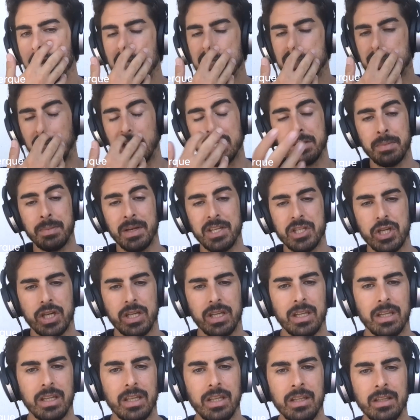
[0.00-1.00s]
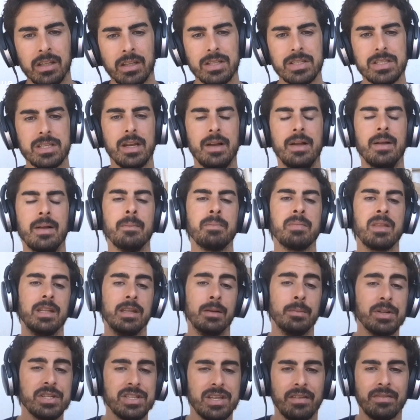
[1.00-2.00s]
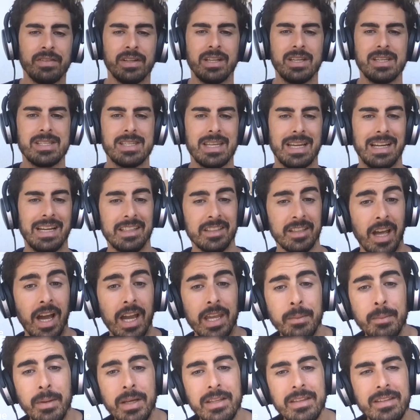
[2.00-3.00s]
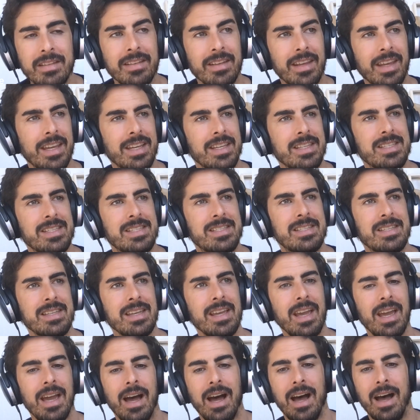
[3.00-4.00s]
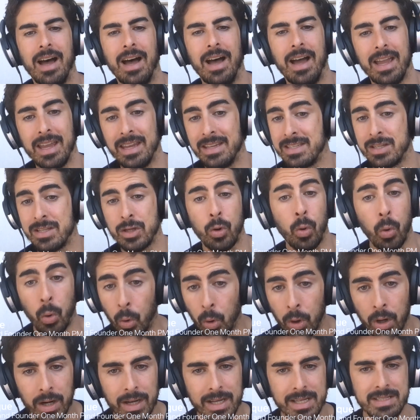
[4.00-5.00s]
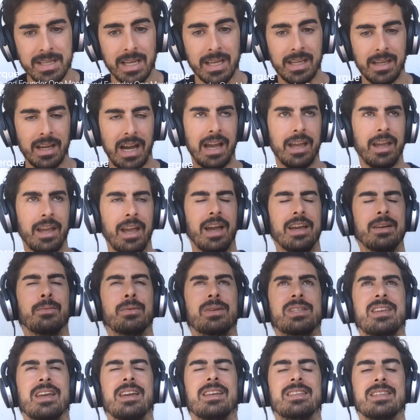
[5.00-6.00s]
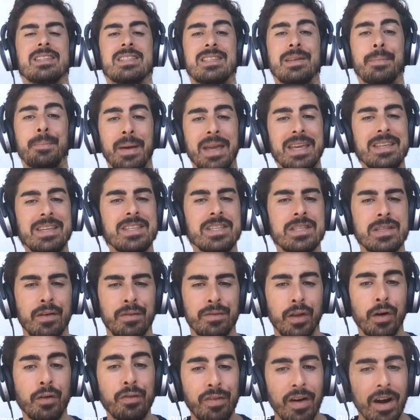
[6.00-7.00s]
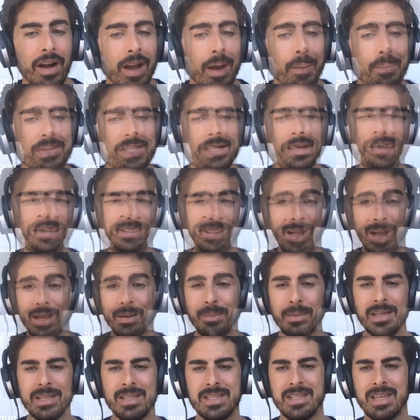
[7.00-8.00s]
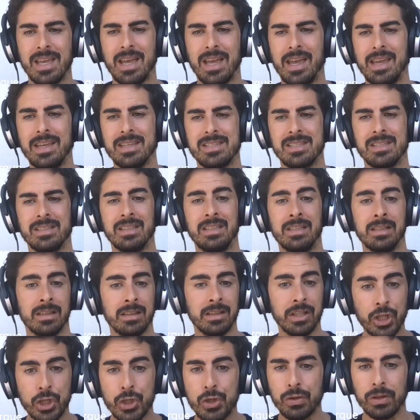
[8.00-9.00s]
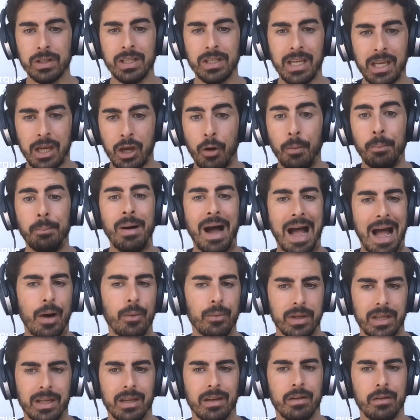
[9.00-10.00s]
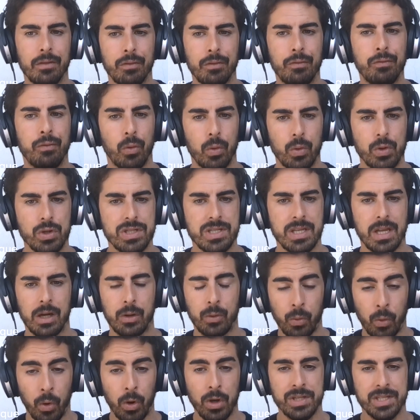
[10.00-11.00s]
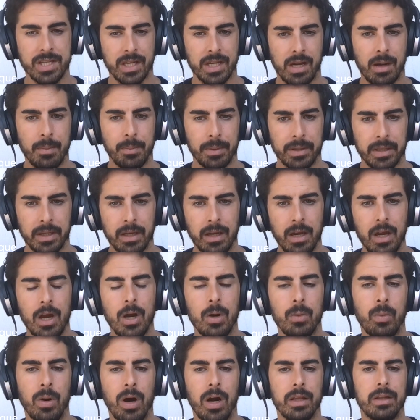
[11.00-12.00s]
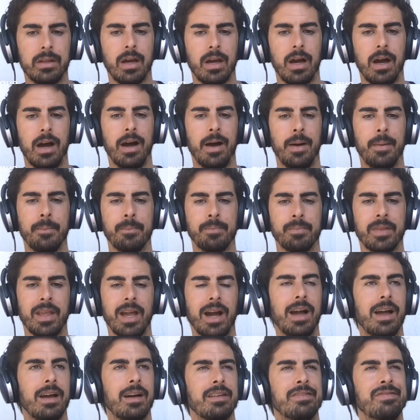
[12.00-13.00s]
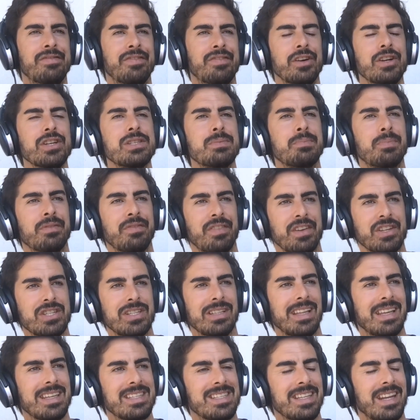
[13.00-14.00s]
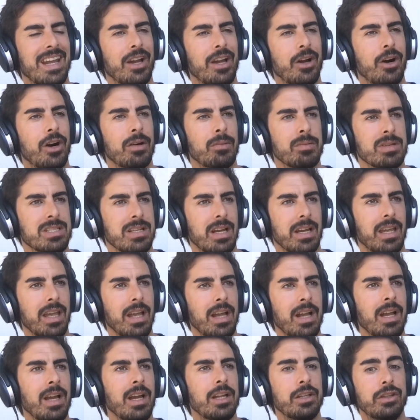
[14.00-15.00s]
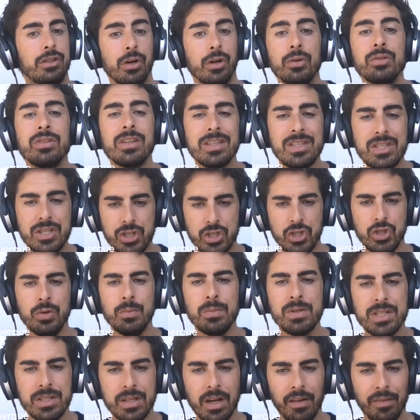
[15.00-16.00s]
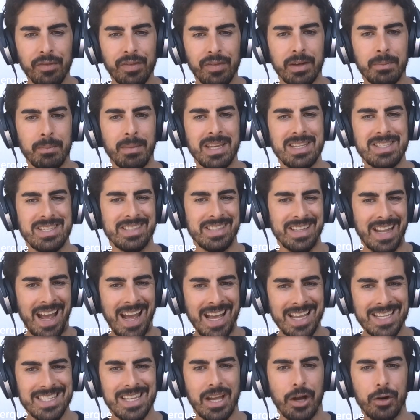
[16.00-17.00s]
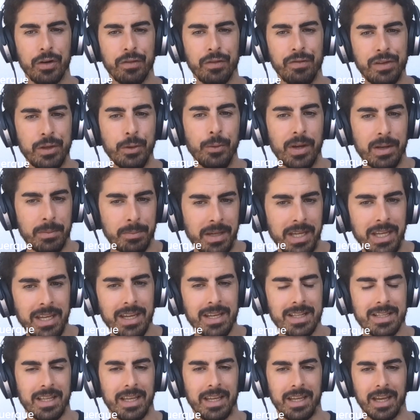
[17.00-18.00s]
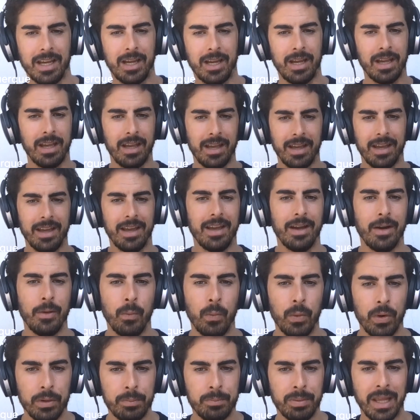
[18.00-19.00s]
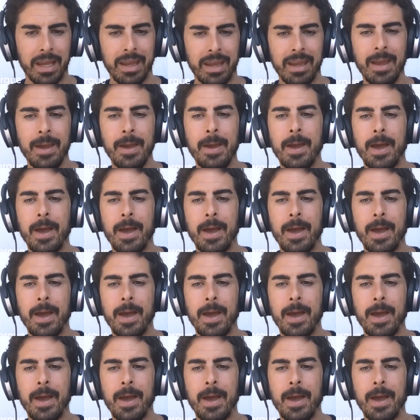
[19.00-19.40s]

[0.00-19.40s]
So that's magic in the details. Number seven is alignment is uh, is core. It's like I, I we say it's, it's the basis of no fuck ups. Alignment is uh, is literally compounding force across the company, right? Um, a, a first professional lesson I got was like, don't assume stuff. It makes an ass out of you and me, like a, a, a wordplay.